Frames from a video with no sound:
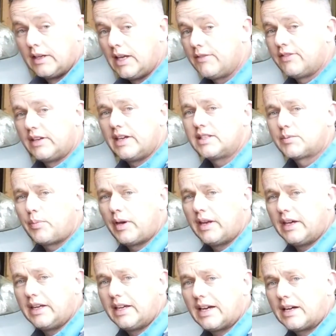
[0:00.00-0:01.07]
If it needs a
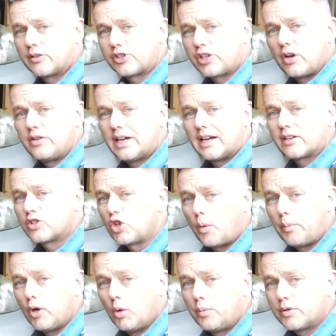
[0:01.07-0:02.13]
bit in it, I'll show you how to
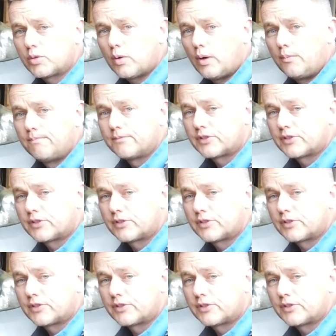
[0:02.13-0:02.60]
top it up as well.